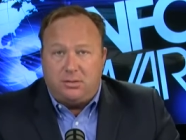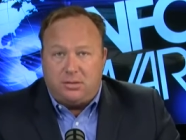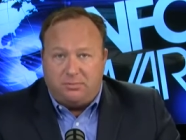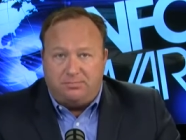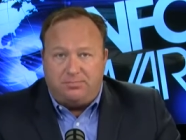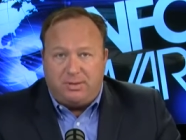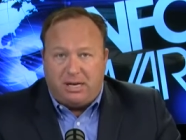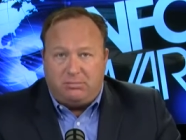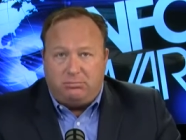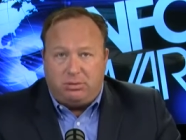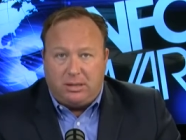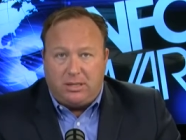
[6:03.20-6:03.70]
of
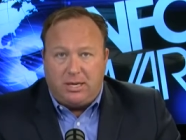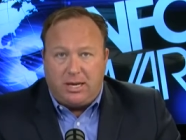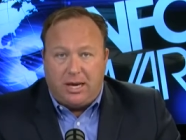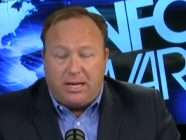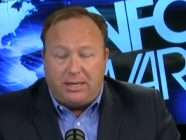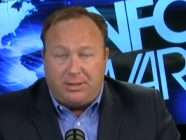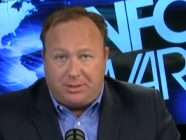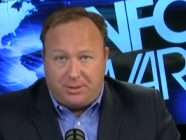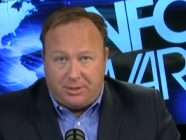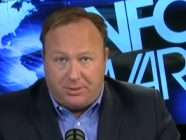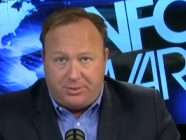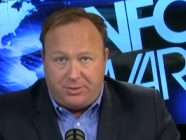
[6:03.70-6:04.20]

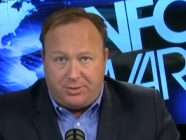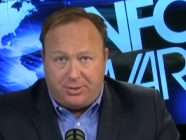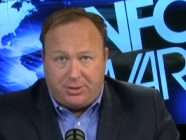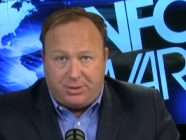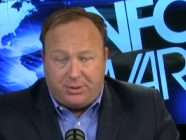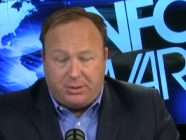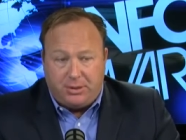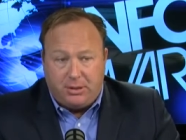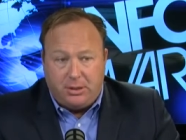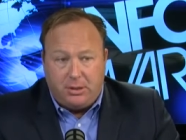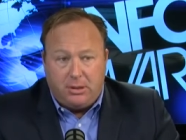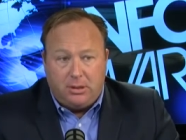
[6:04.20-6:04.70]
publications,
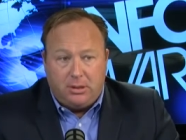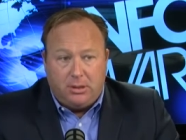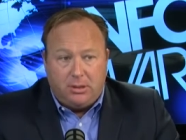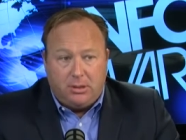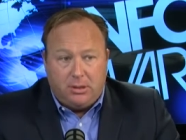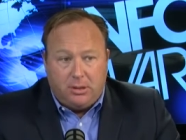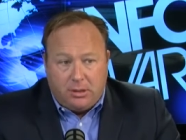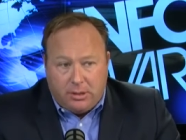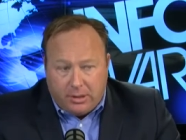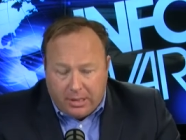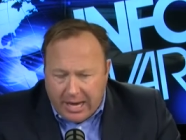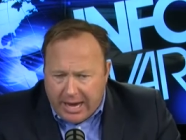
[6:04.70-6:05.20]

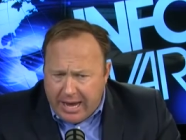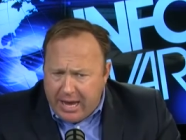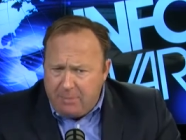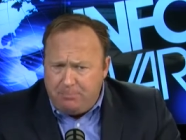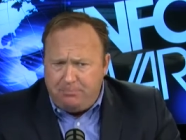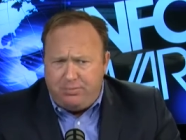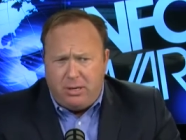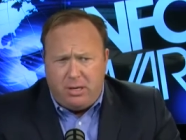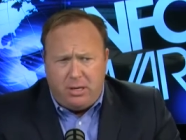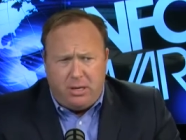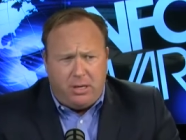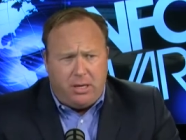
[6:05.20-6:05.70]

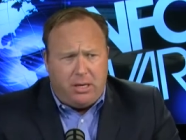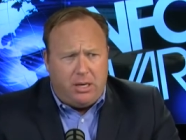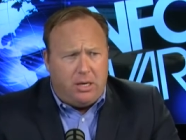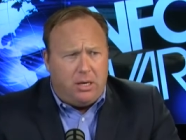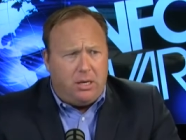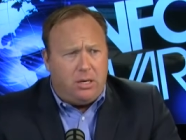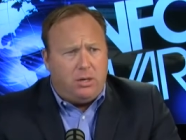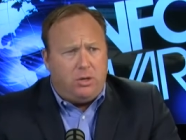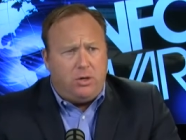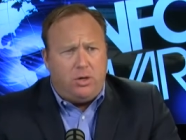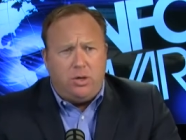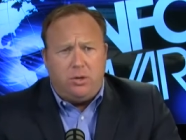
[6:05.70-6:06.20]
AP,
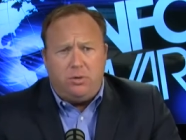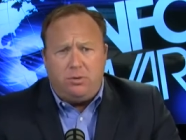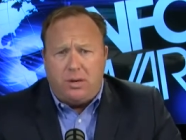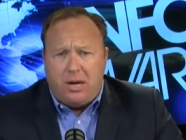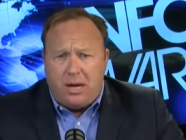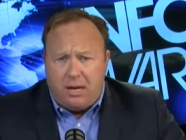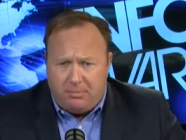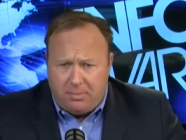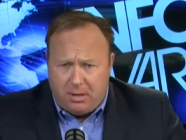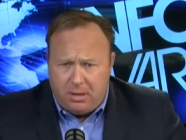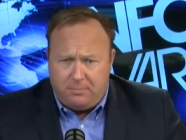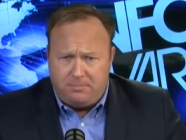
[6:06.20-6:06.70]
you
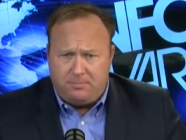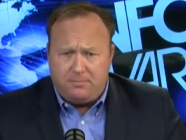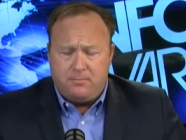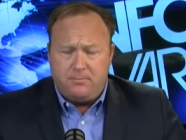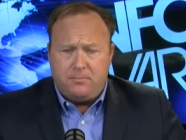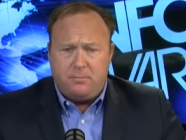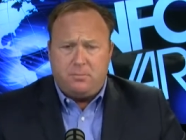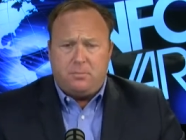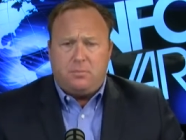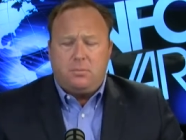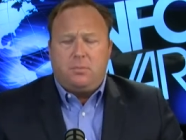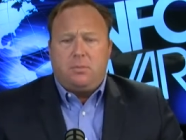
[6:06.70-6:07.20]
name it,
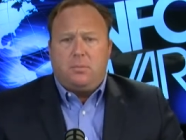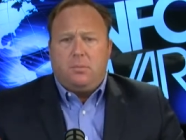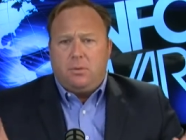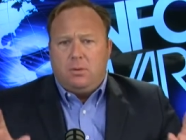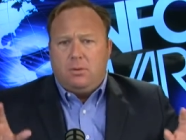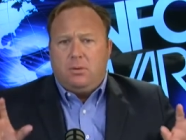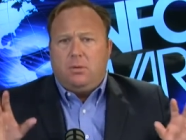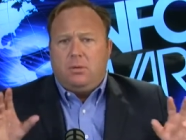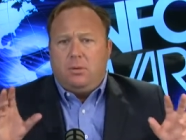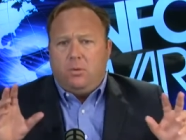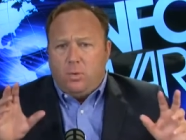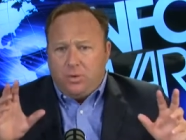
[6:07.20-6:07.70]

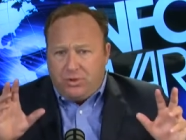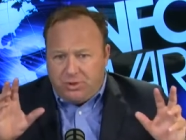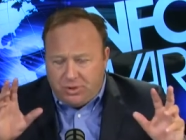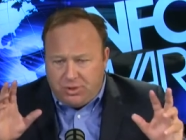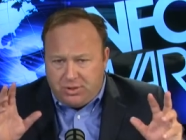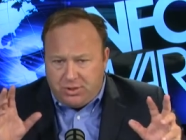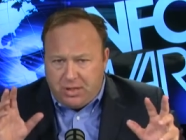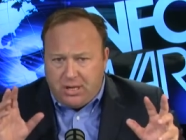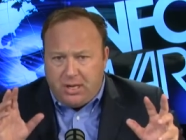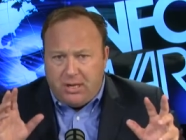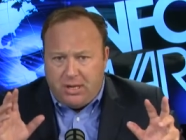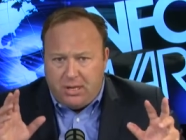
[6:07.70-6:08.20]
which is
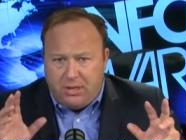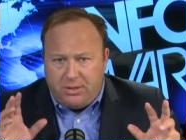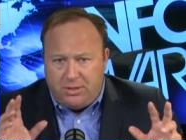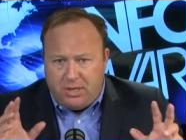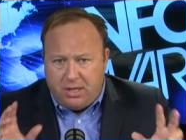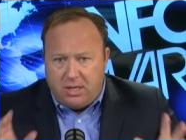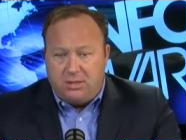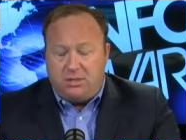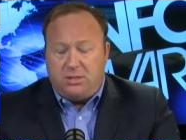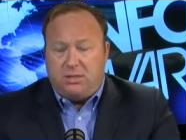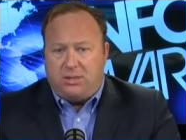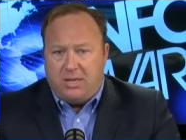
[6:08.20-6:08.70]
then in
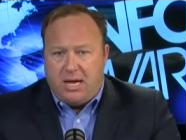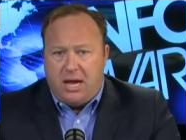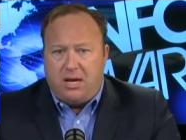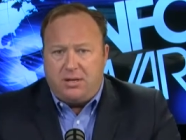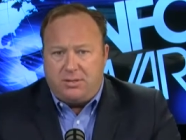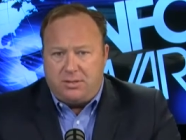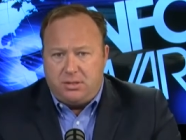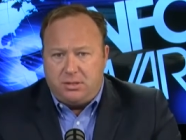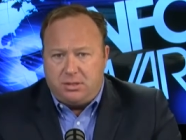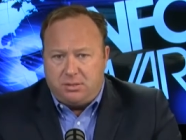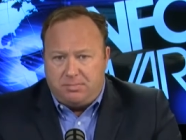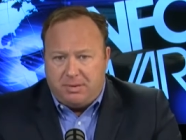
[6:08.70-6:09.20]
tens of
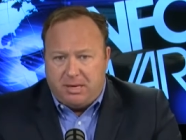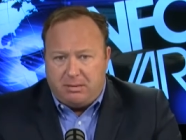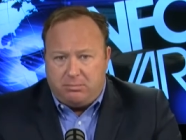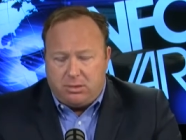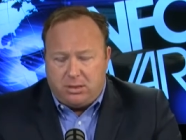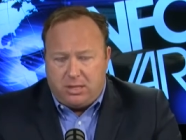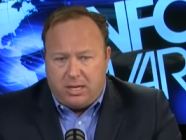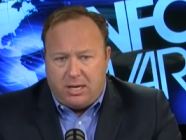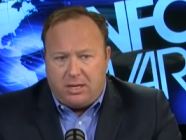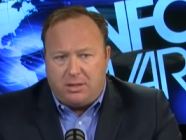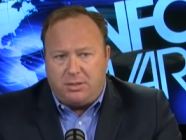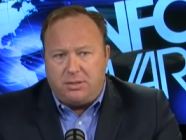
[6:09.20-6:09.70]
thousands of
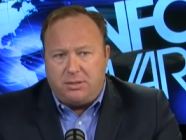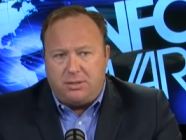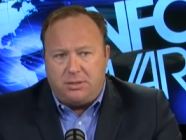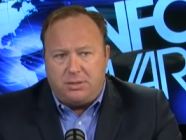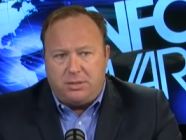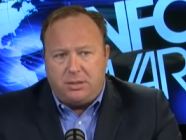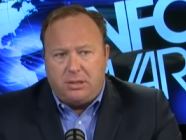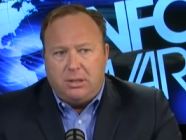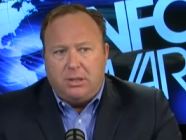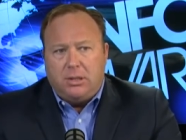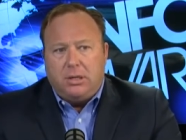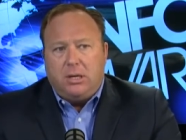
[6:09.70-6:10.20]
publications,
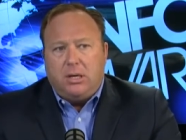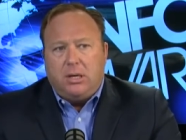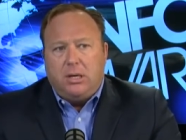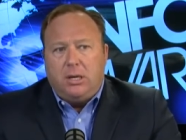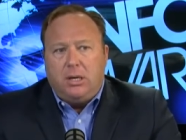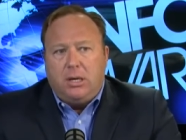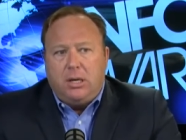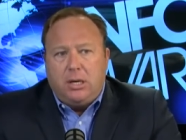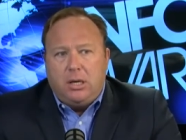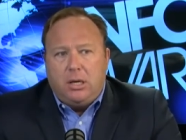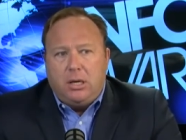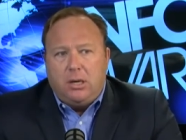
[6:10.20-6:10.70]

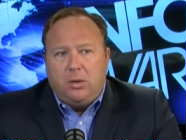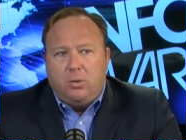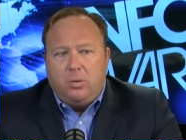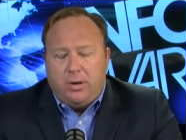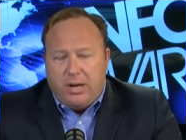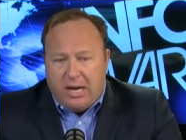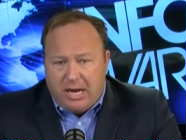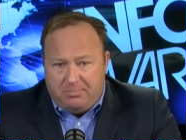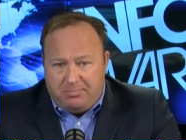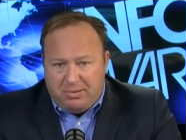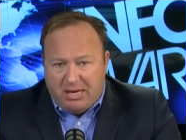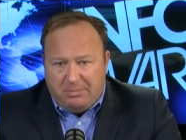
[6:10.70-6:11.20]
when
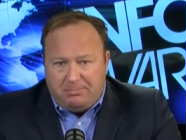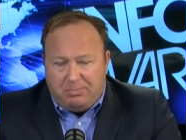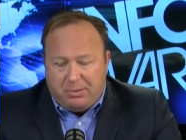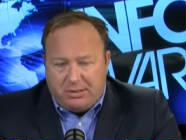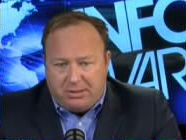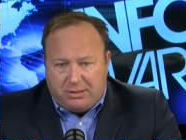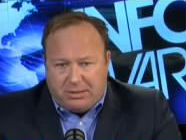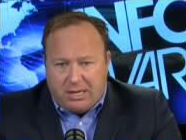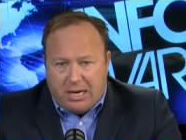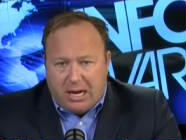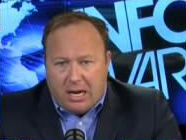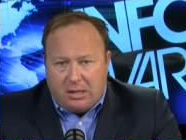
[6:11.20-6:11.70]
AP
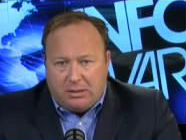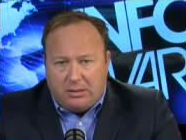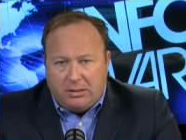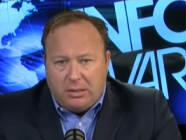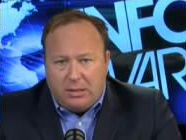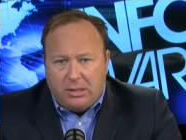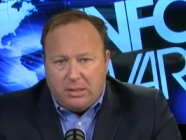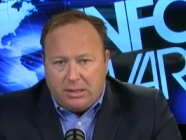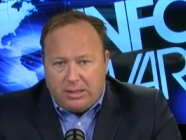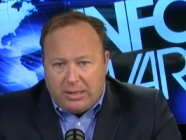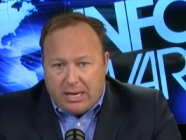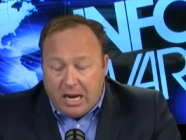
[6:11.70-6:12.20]
puts it out,
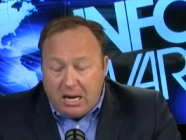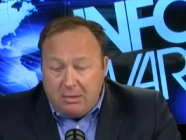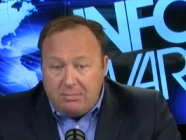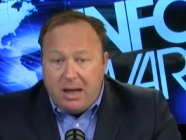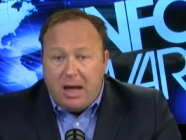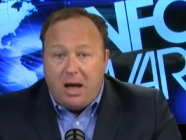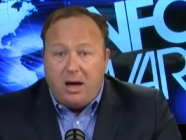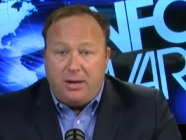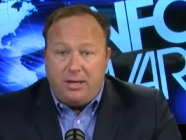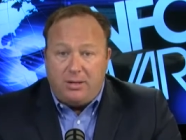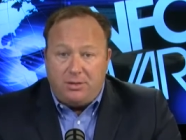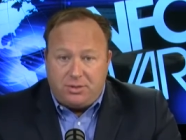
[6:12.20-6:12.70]
came
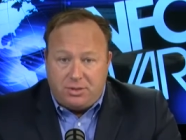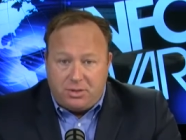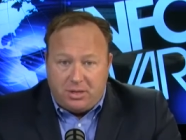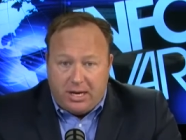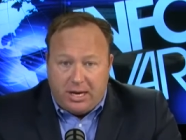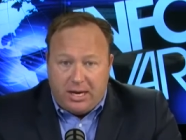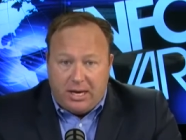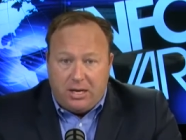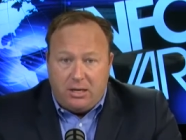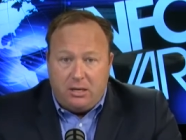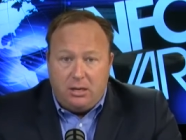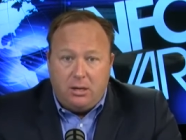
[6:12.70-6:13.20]
out and
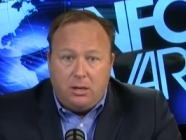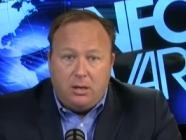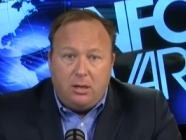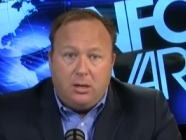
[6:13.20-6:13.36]
said,